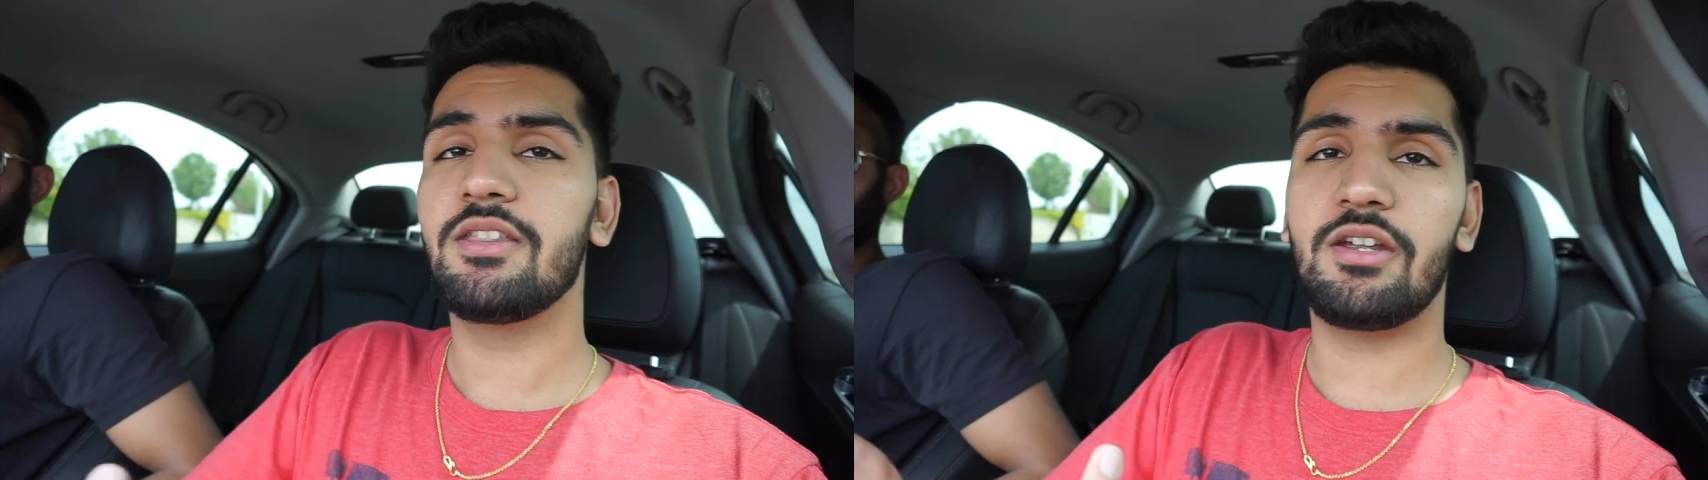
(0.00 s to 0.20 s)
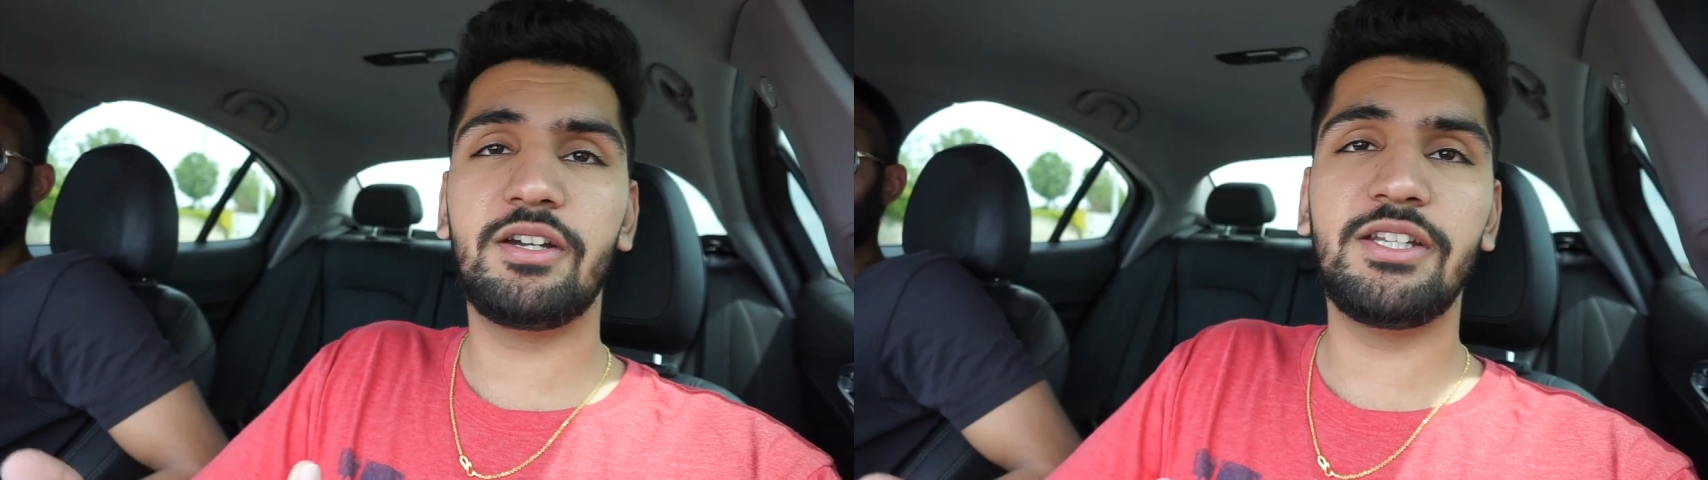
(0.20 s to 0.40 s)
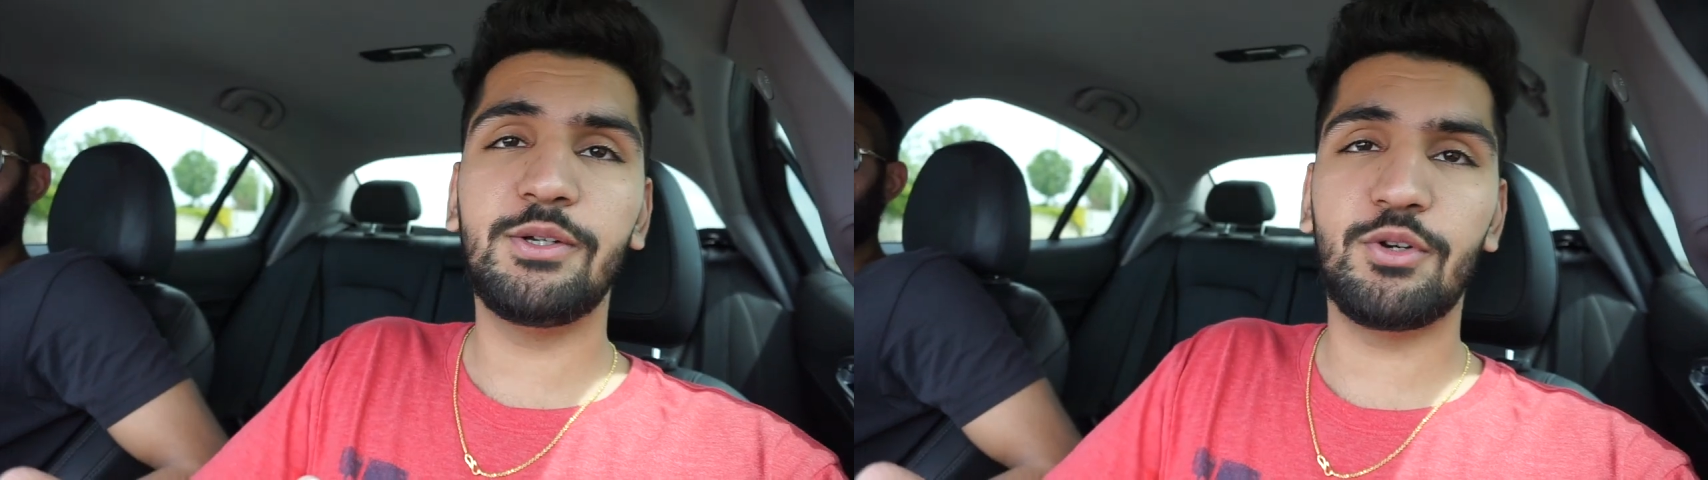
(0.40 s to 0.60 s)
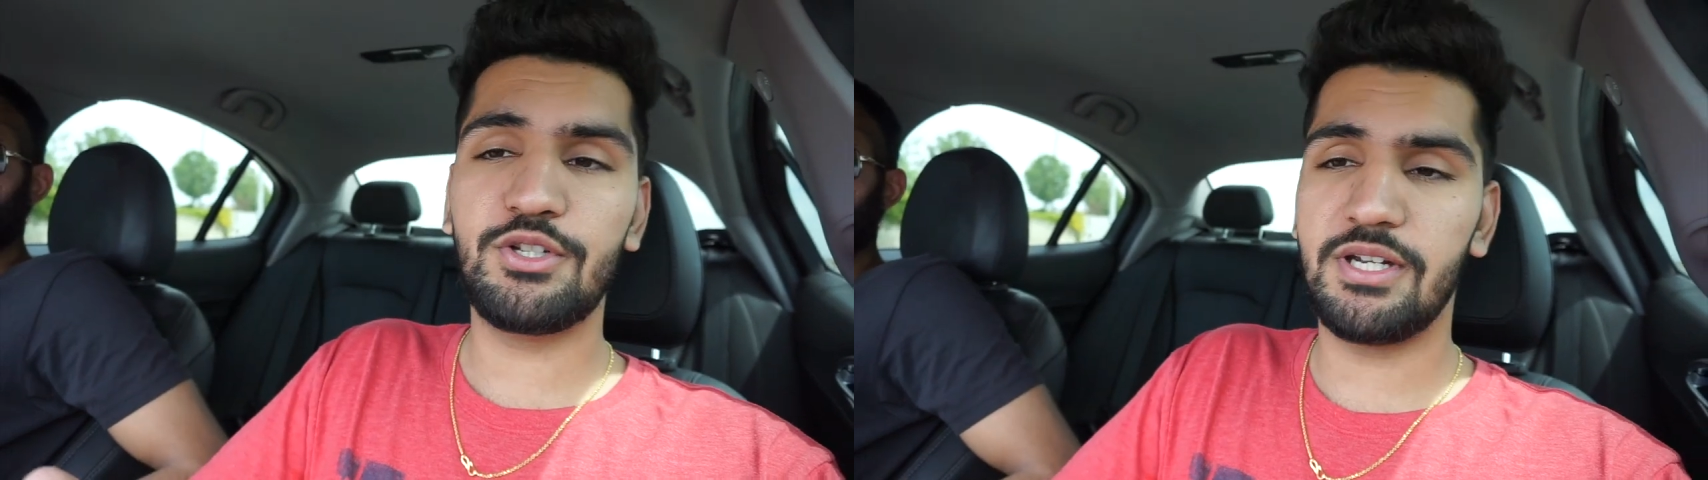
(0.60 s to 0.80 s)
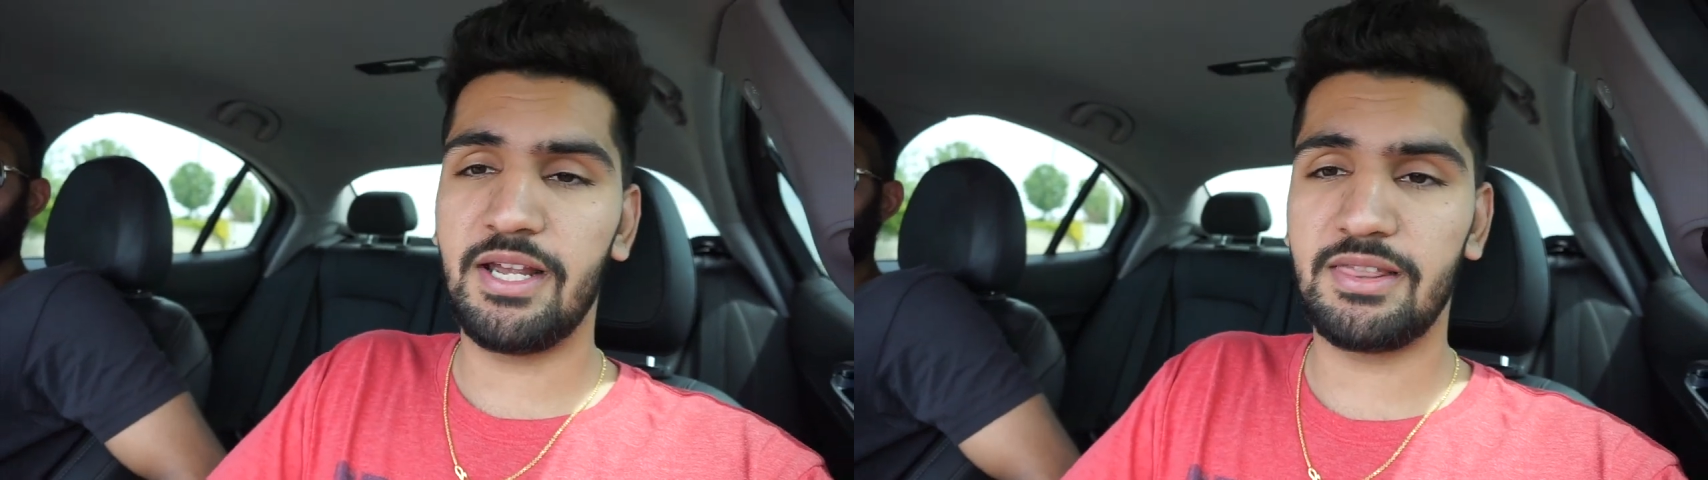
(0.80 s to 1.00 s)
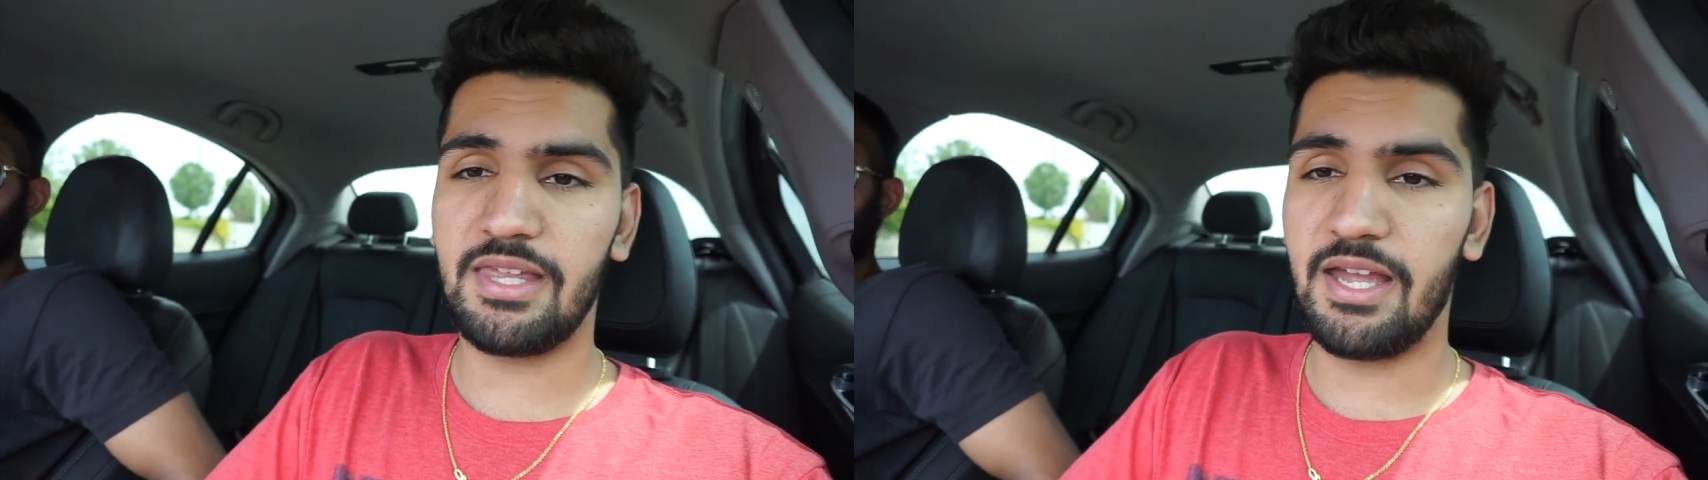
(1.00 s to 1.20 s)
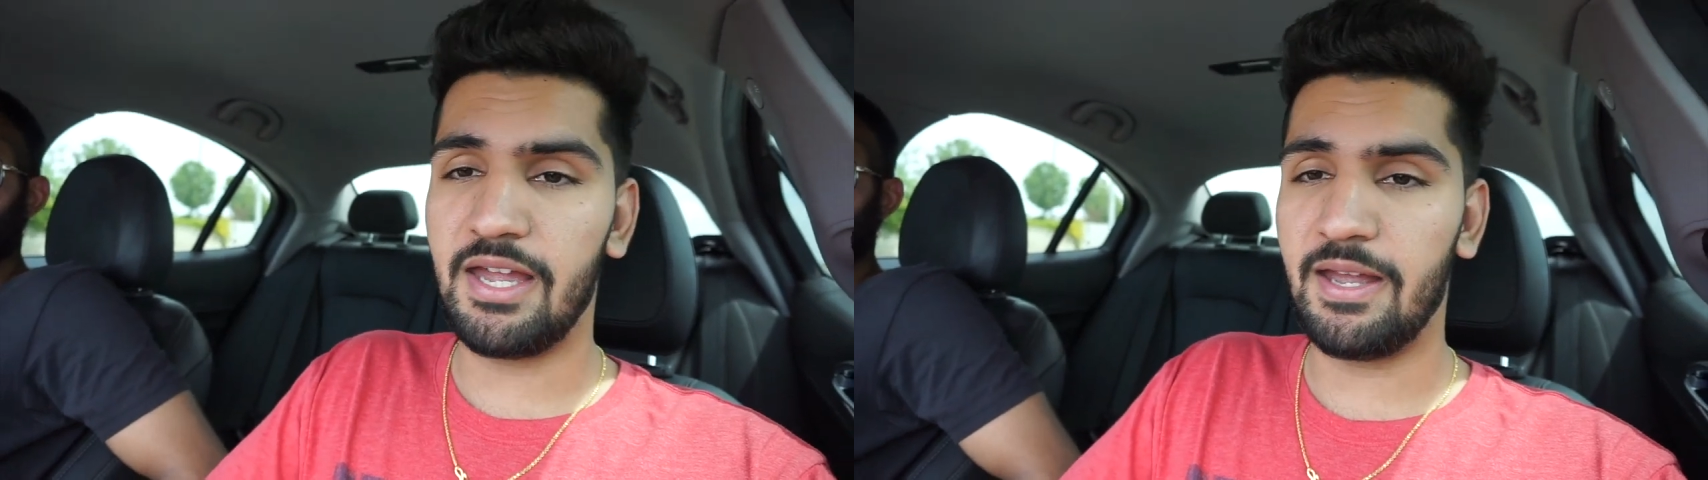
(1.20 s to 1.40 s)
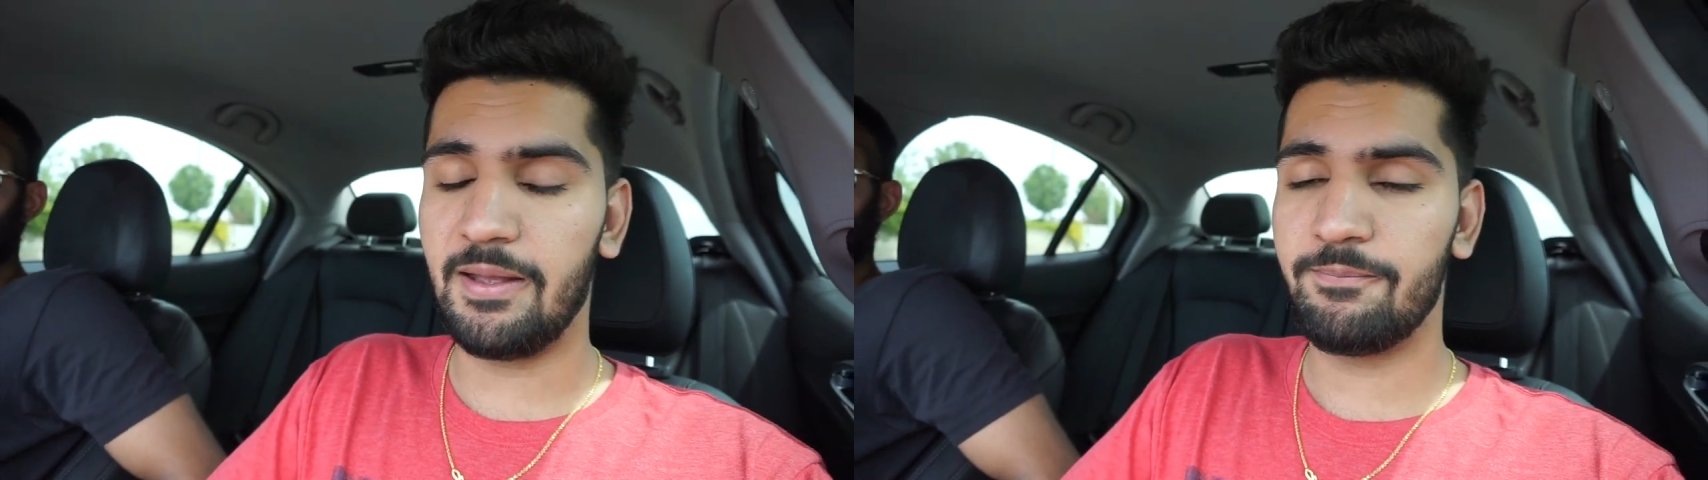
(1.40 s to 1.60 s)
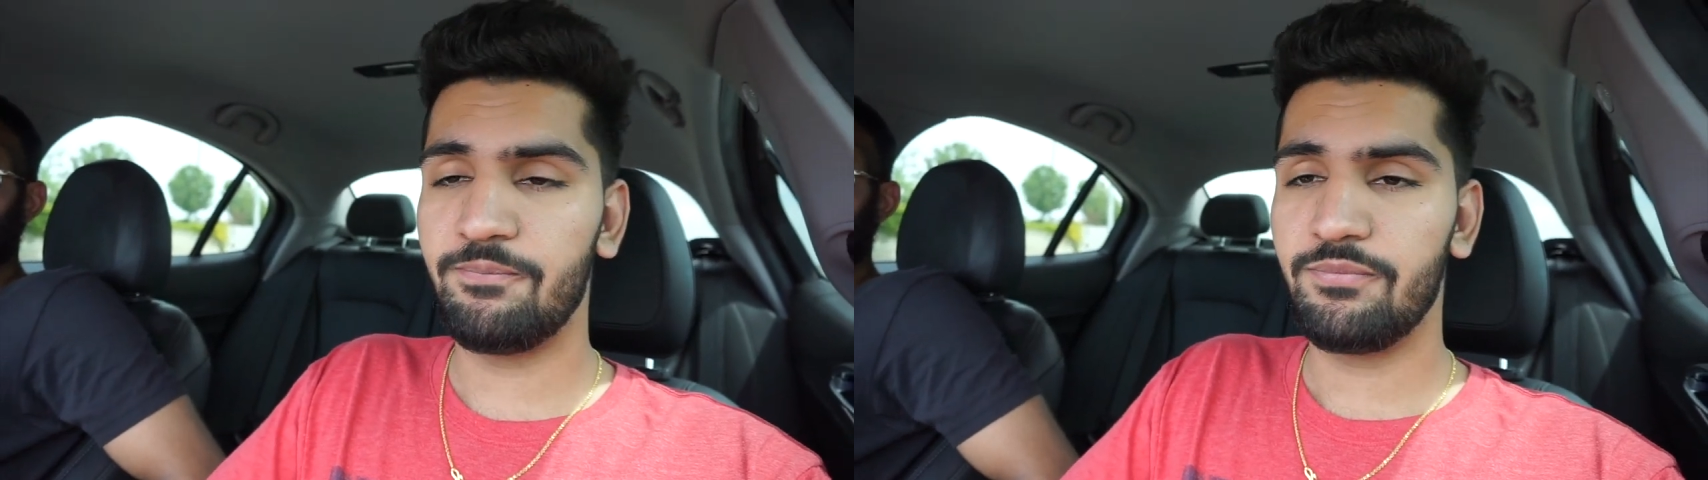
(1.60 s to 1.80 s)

third thing you want to check that